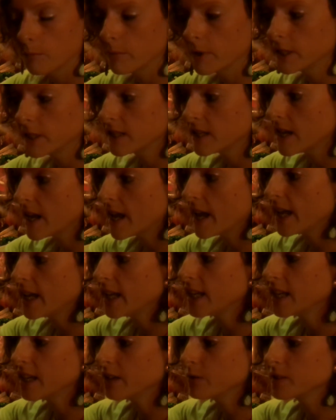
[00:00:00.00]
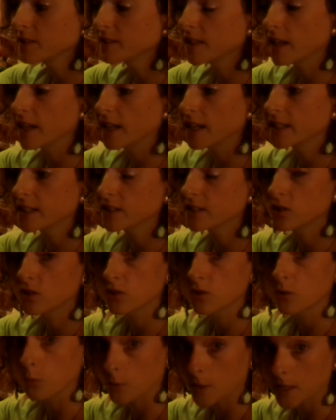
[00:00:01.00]
but today it was like
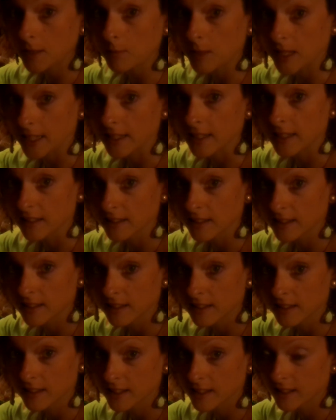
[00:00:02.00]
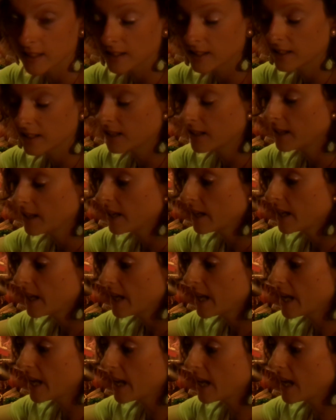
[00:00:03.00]
screaming.
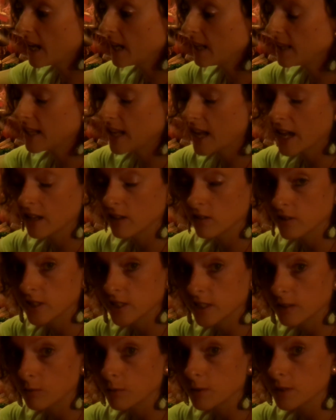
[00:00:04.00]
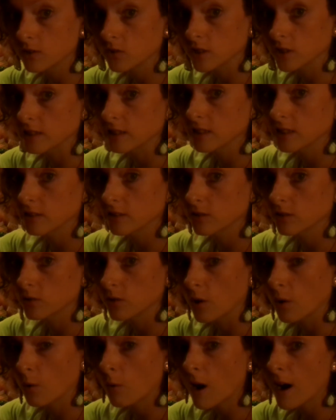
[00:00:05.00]
And the energy was just
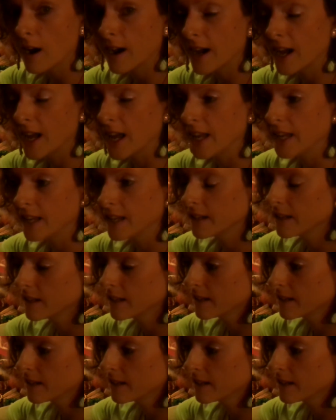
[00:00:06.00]
so high.